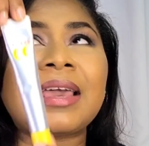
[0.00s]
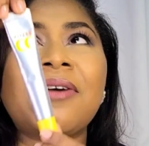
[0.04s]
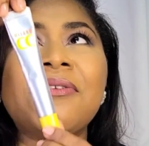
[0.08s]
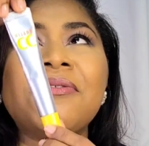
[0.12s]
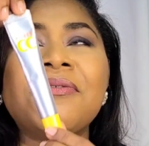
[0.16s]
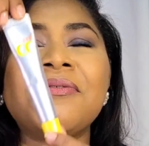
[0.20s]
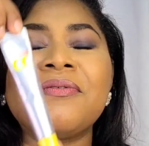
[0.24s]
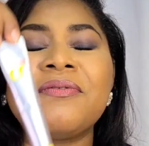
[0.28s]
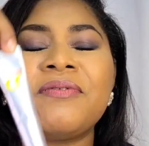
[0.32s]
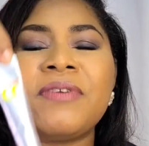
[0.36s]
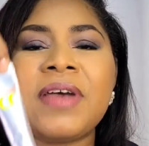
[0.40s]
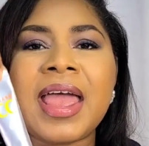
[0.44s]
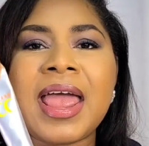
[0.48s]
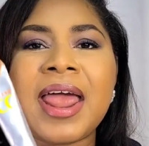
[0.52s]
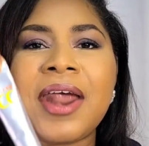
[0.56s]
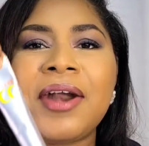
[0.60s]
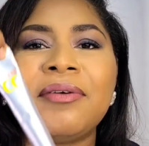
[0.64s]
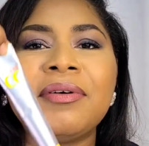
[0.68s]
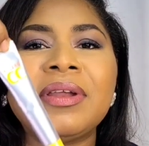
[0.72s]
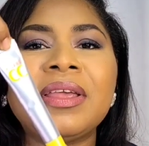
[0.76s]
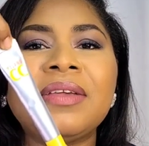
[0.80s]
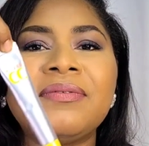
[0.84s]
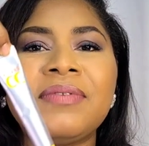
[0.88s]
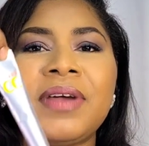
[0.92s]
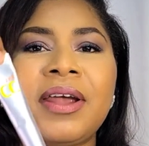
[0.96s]

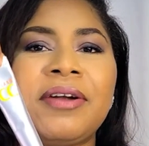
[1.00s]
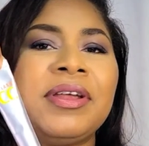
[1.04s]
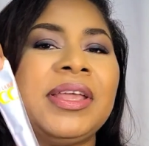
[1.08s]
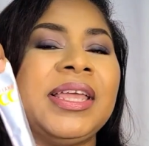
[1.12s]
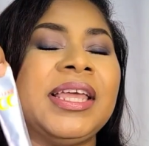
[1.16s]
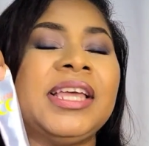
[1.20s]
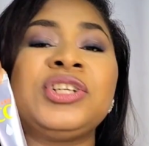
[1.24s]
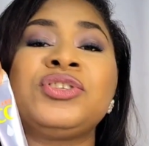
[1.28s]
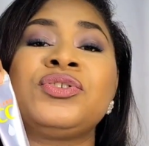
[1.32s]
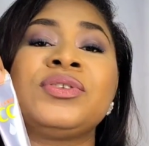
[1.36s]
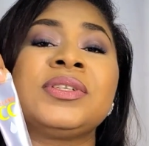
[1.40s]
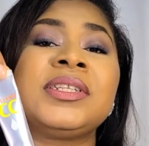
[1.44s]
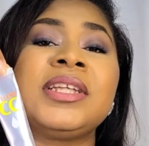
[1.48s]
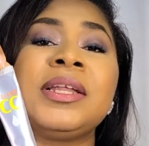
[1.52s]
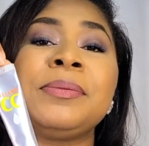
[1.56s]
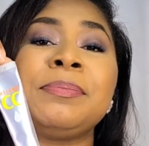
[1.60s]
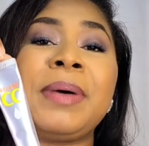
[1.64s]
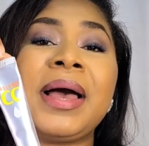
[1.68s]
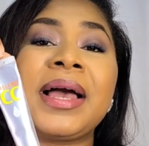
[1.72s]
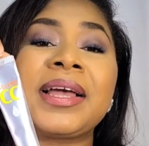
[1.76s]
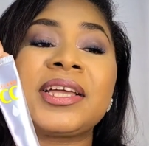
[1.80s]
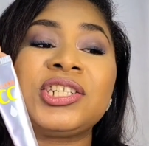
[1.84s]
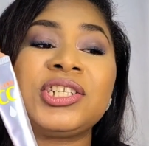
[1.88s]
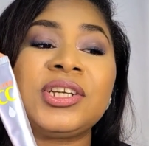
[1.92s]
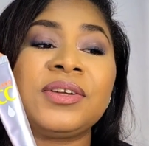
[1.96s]
Very, very interesting
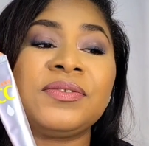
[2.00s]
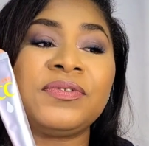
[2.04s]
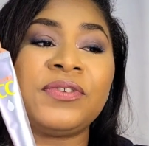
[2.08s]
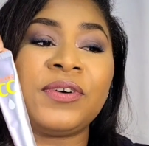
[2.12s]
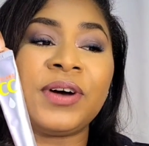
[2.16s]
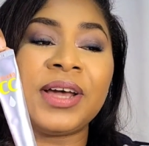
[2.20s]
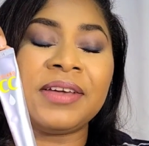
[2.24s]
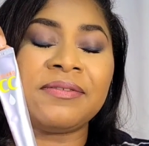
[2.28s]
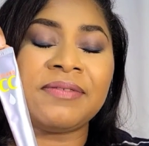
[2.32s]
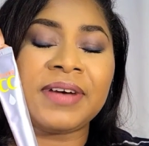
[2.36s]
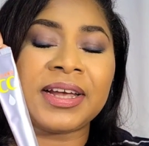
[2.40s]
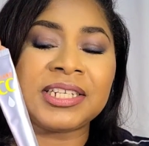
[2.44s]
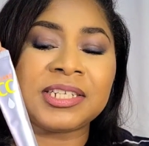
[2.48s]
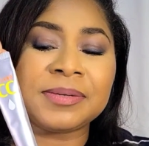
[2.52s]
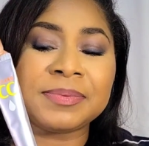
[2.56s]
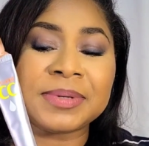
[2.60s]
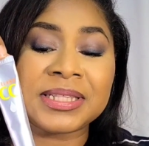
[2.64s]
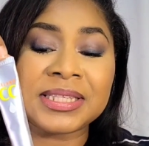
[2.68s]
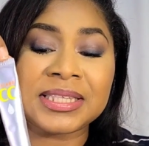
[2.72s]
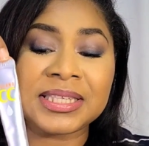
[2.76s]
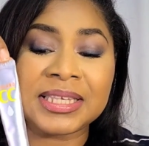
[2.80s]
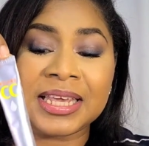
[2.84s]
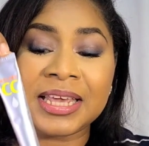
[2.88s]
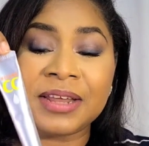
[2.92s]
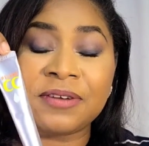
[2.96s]
packaging for a vitamin
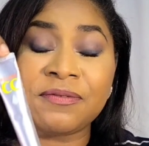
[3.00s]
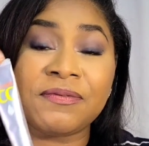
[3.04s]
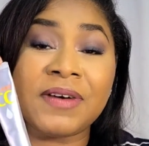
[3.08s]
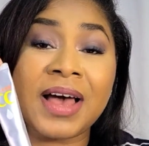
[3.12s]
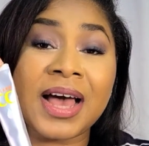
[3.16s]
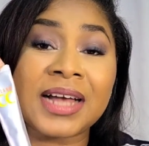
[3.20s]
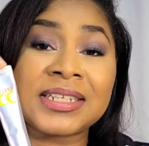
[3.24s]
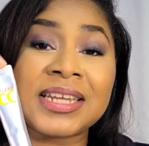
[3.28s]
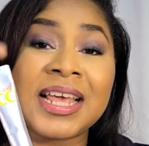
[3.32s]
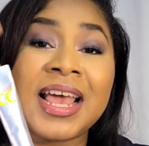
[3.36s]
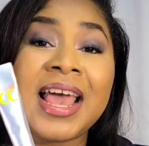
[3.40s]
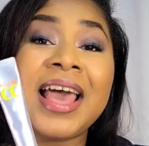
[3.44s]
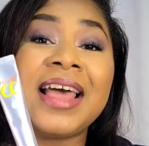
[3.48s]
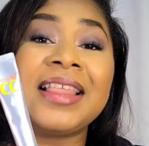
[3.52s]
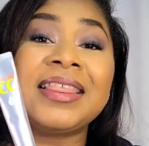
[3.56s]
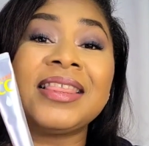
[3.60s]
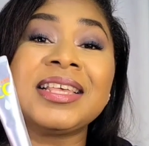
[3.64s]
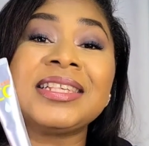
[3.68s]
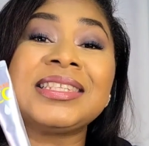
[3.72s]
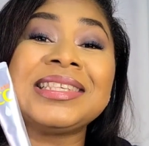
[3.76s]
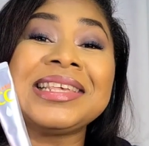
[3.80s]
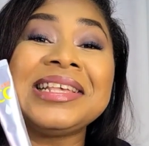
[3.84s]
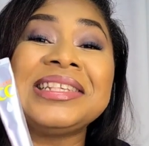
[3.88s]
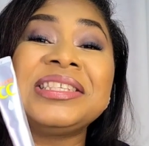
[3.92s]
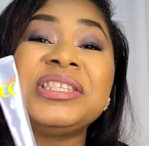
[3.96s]
C. In fact,
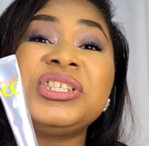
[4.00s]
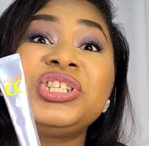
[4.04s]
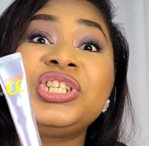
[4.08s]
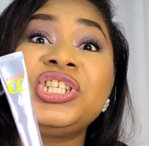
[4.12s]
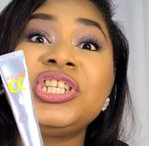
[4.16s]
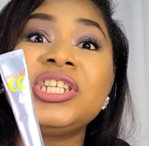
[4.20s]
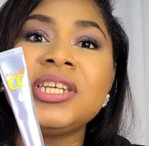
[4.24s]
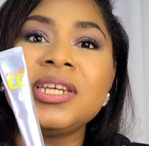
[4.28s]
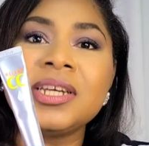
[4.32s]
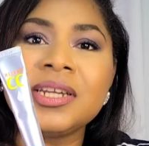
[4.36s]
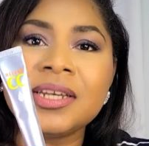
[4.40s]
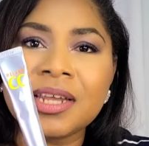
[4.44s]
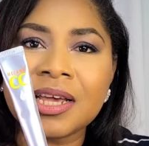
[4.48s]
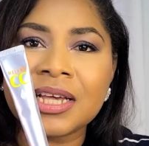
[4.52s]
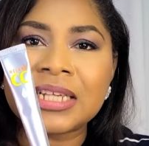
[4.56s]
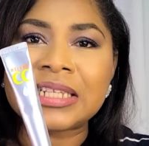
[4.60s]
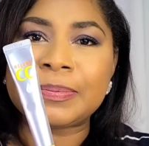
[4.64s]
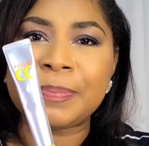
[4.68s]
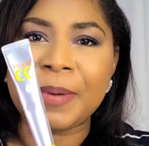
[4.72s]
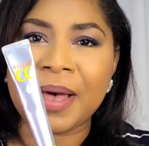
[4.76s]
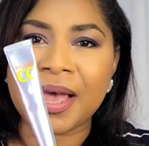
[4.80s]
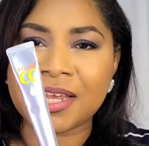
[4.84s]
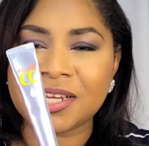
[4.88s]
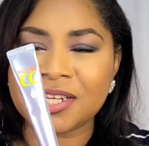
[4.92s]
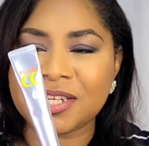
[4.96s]
this is genius
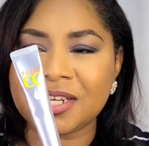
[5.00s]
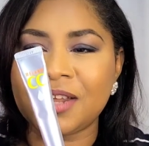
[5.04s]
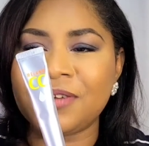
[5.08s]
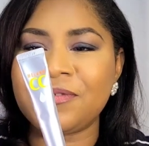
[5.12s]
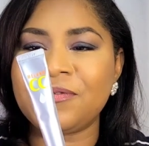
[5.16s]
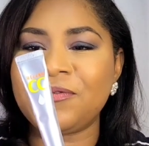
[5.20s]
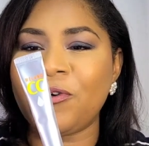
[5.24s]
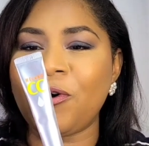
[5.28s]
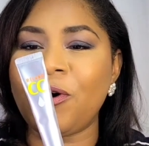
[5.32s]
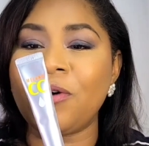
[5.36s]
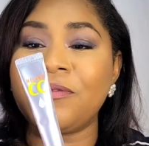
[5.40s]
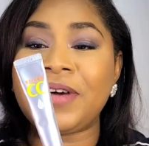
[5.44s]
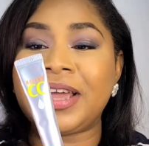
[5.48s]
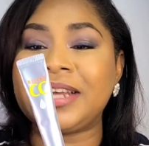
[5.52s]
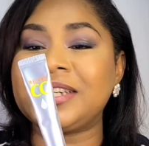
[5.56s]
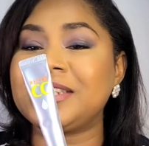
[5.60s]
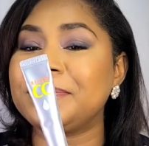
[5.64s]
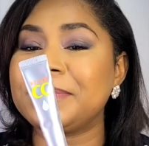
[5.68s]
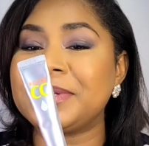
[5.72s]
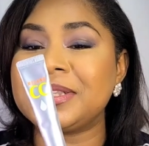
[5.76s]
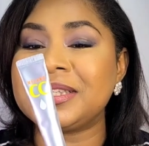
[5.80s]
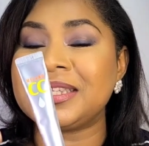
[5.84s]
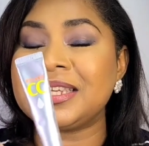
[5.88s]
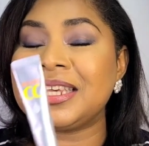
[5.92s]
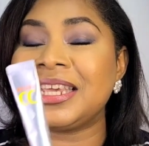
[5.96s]
packaging for
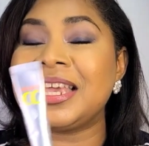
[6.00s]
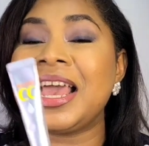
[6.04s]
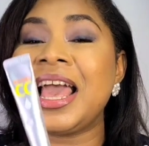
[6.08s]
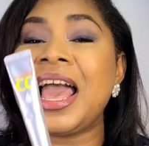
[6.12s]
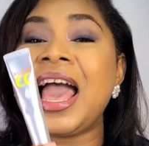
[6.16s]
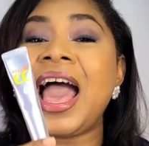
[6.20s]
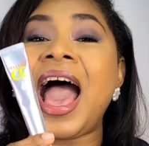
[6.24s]
vitamin C.